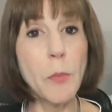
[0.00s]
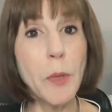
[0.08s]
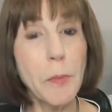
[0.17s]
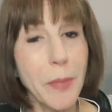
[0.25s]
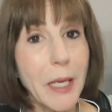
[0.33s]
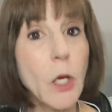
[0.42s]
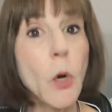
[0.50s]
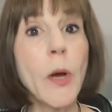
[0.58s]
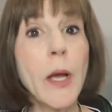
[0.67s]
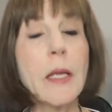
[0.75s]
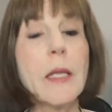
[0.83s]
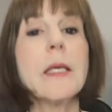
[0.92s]
But
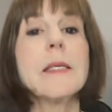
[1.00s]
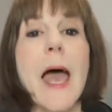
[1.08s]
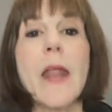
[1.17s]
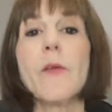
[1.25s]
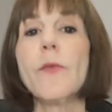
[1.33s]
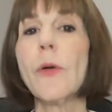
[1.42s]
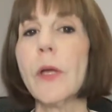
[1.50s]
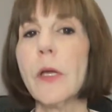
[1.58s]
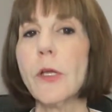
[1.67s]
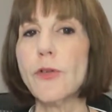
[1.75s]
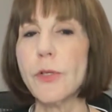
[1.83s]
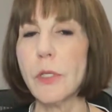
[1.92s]
Bitcoin is at a very
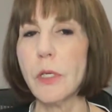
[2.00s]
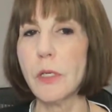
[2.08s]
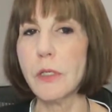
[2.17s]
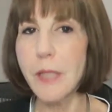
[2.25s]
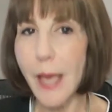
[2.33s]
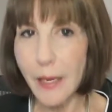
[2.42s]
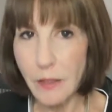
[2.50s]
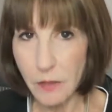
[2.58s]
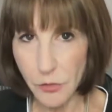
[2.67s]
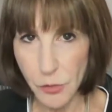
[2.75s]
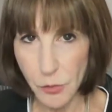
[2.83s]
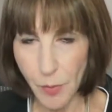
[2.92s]
interesting
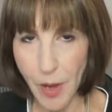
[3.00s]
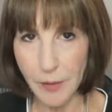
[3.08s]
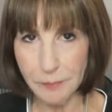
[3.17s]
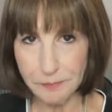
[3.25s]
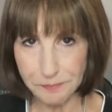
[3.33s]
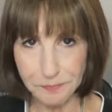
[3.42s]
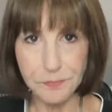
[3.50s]
technical spot.